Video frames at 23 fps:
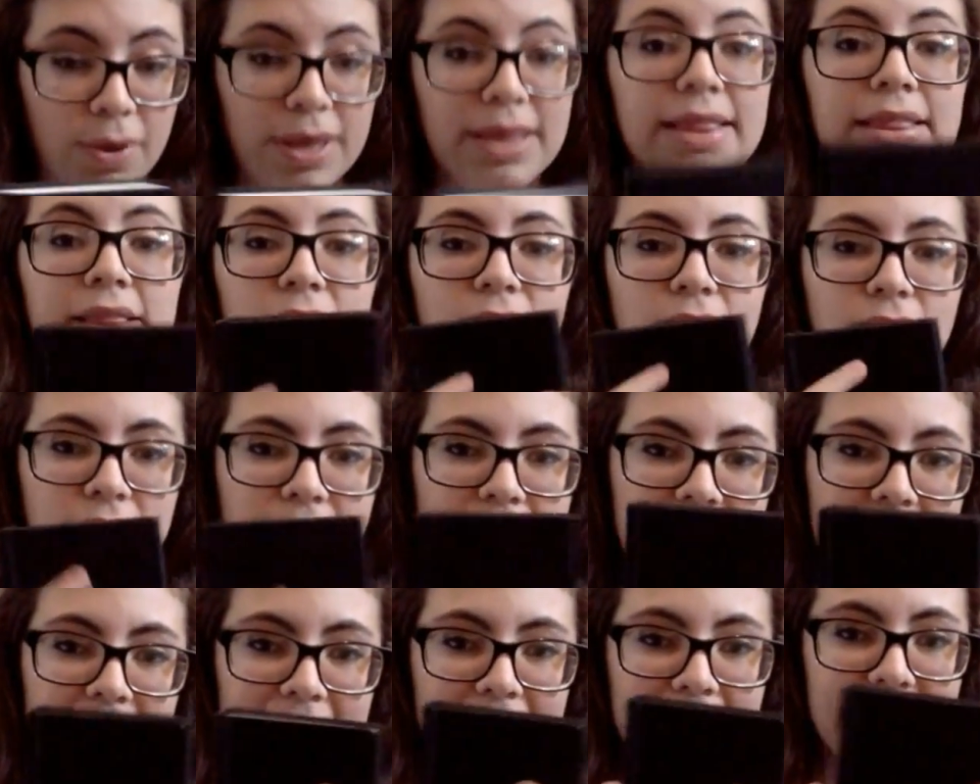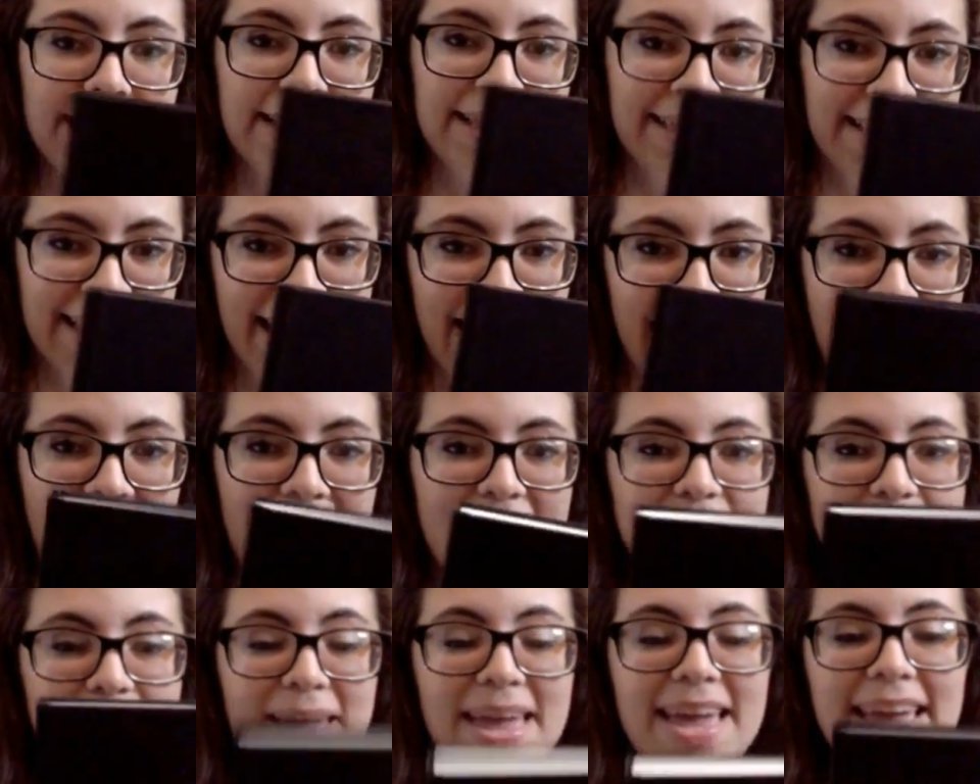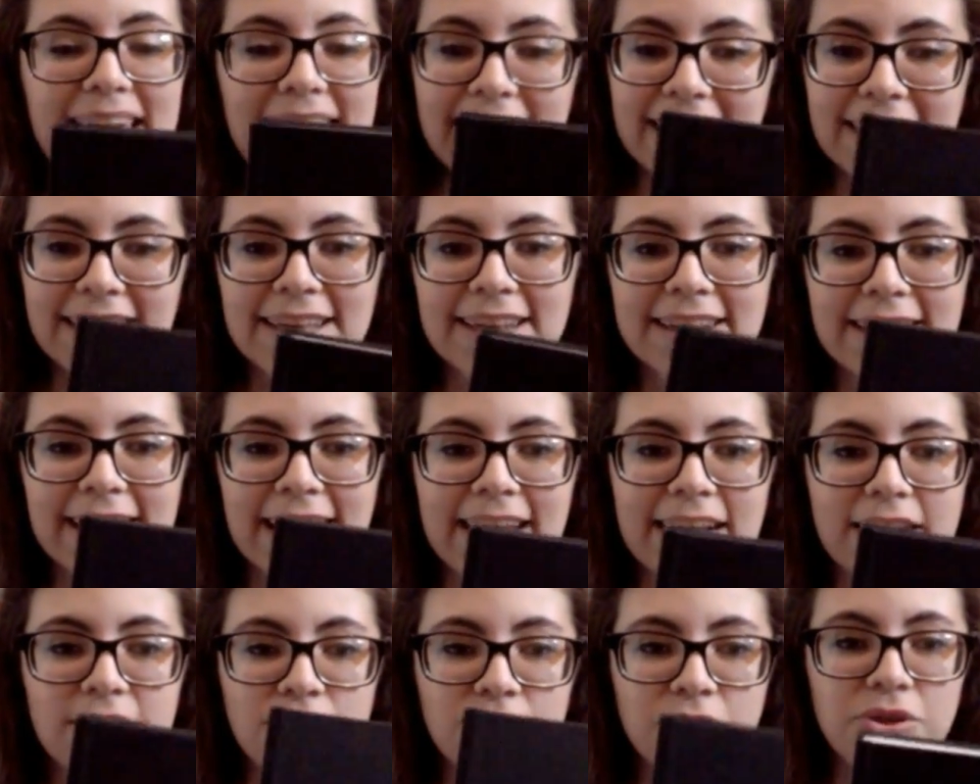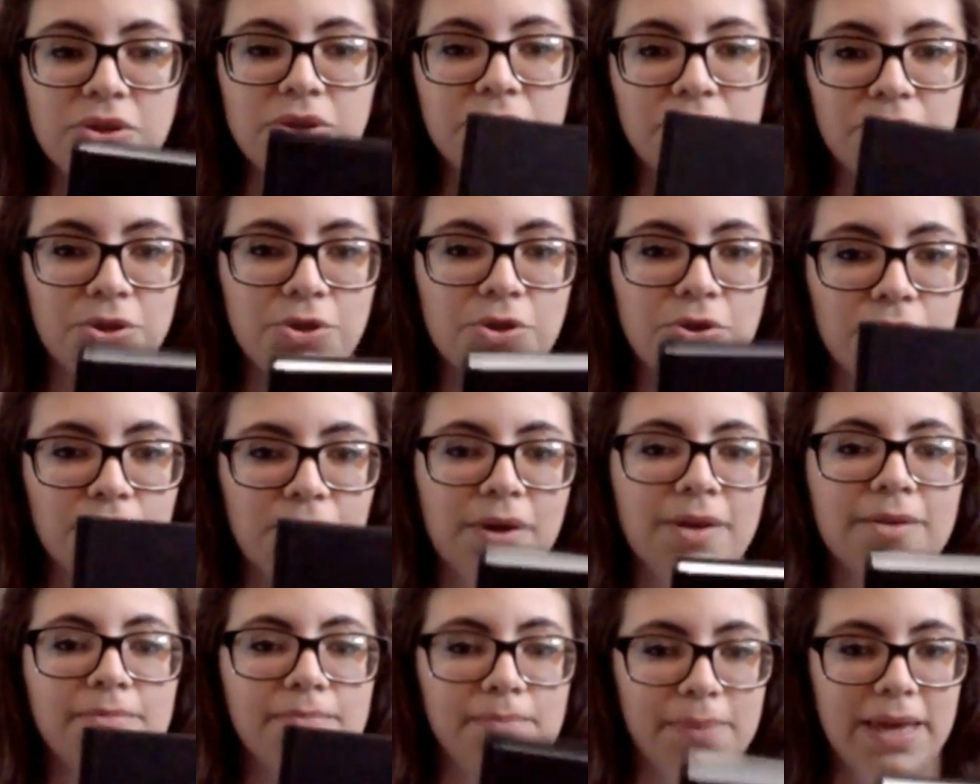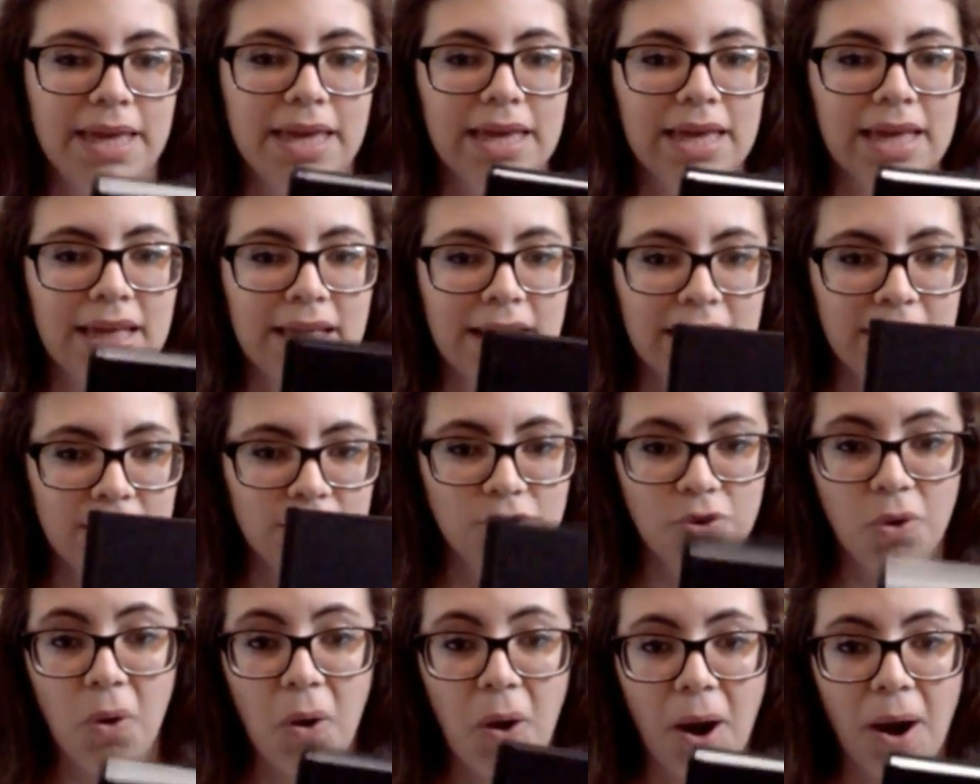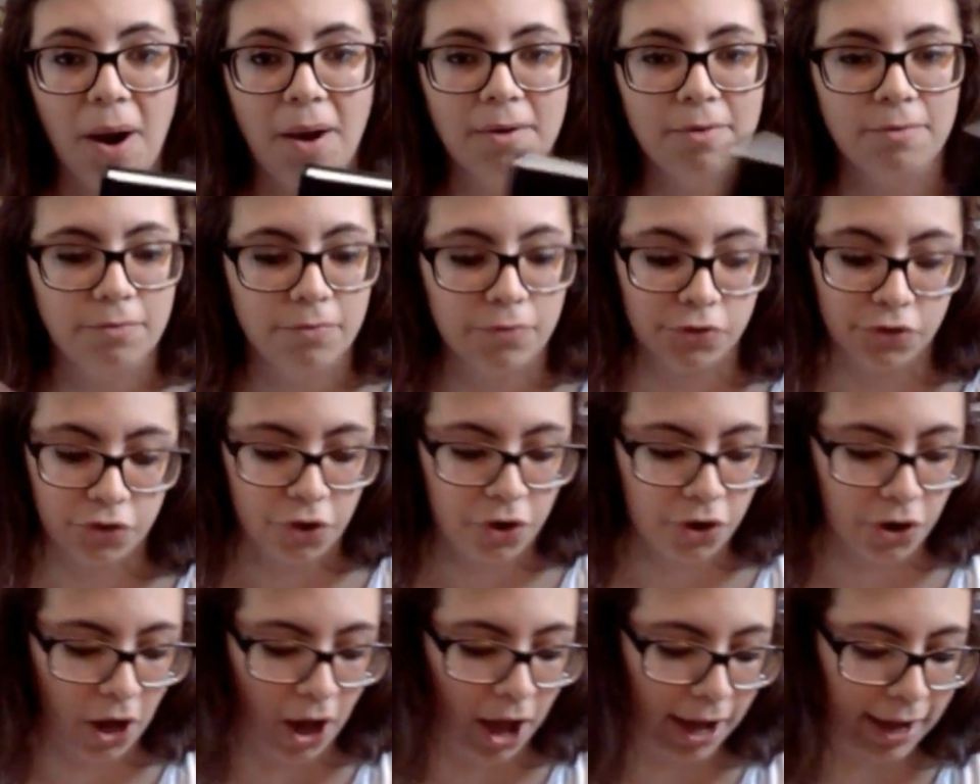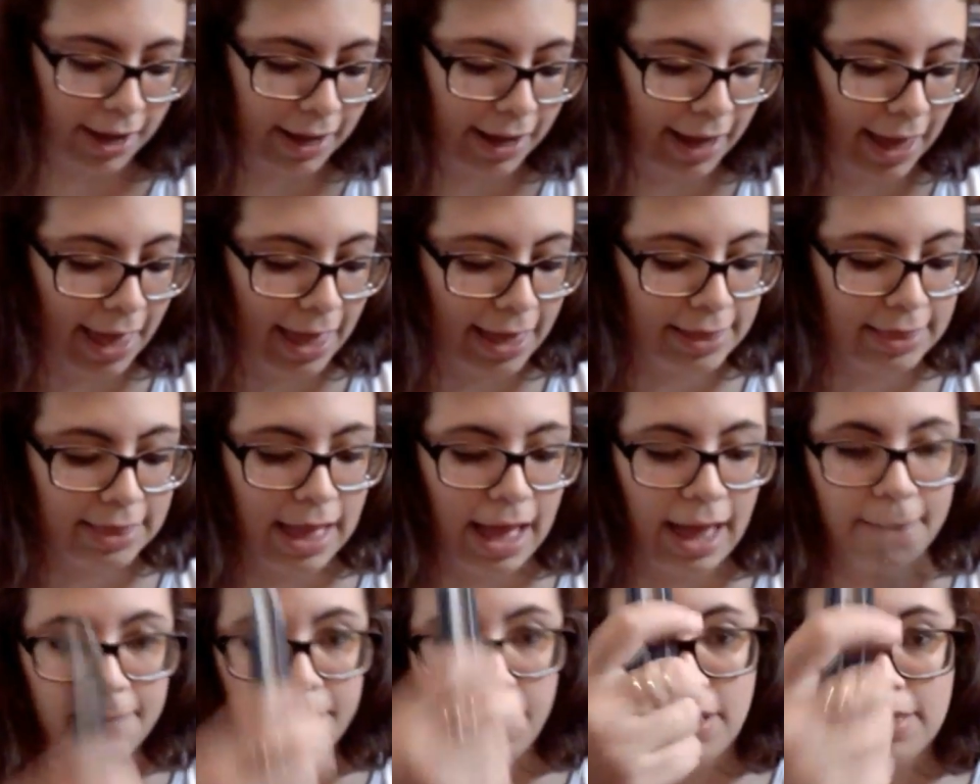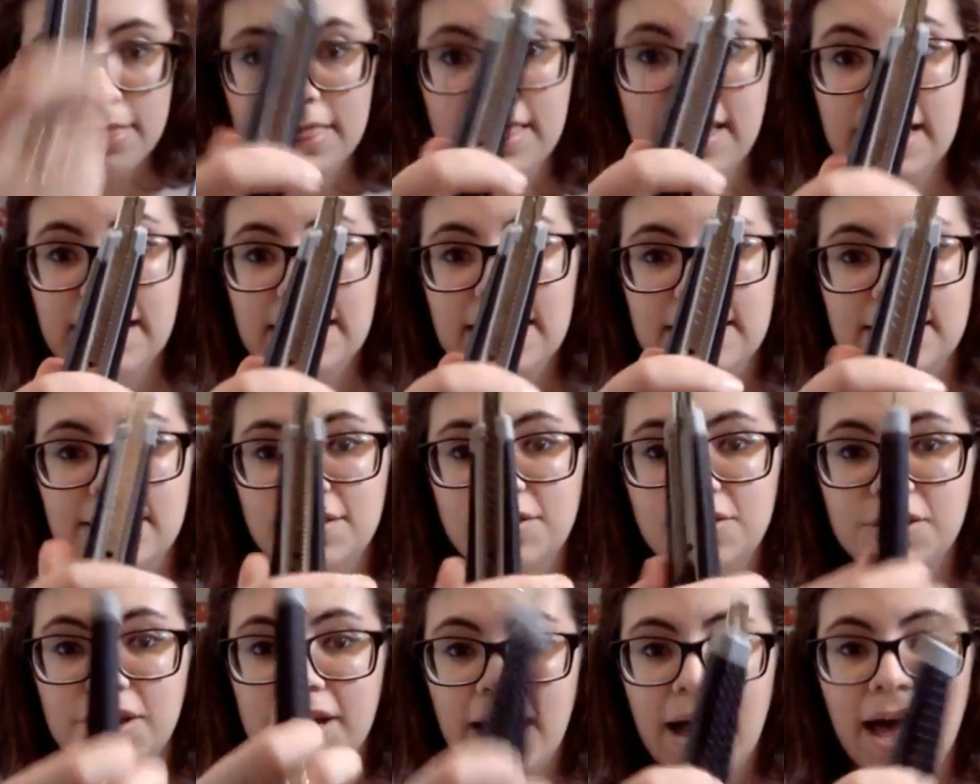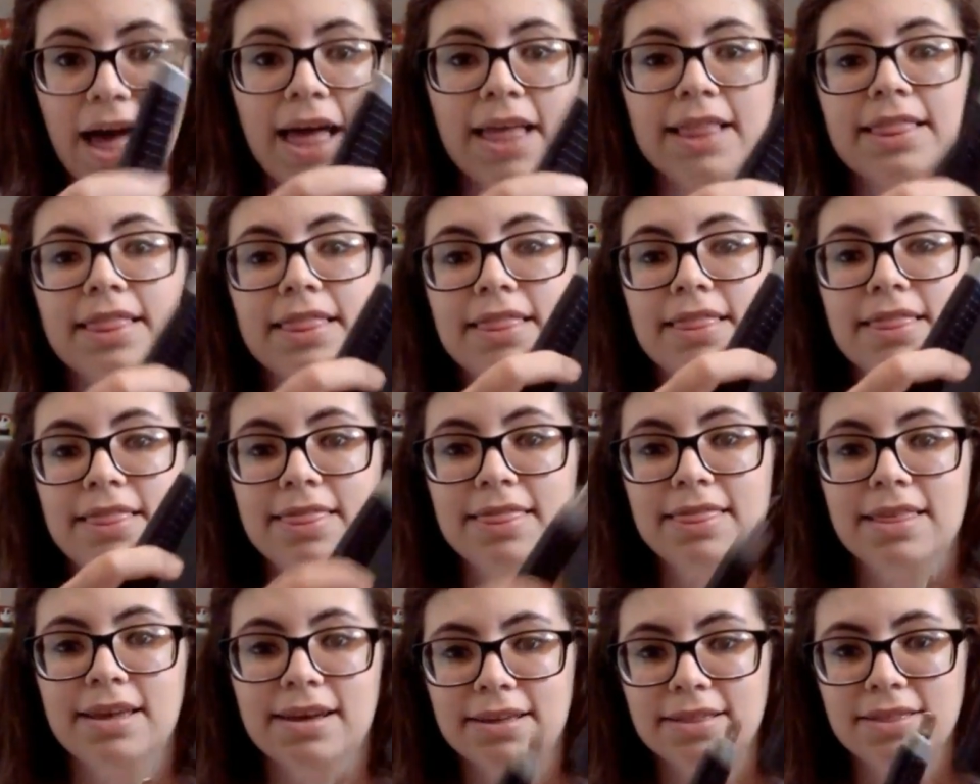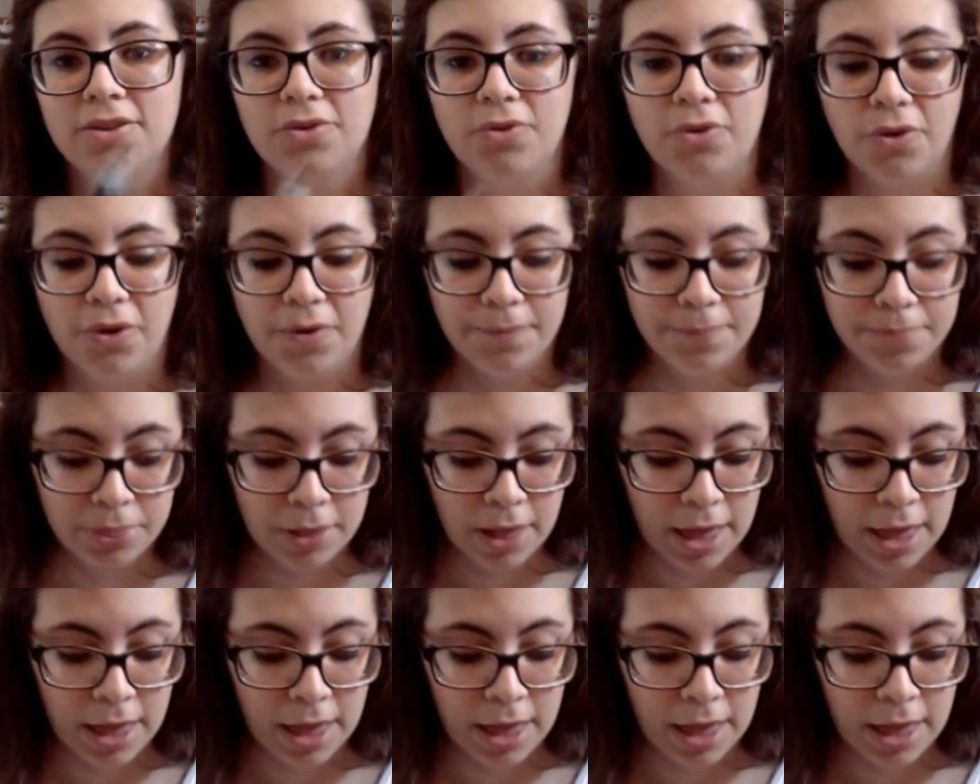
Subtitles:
windows in it, and make it look like a 221B door, Sherlock. And I bought this to cut the door.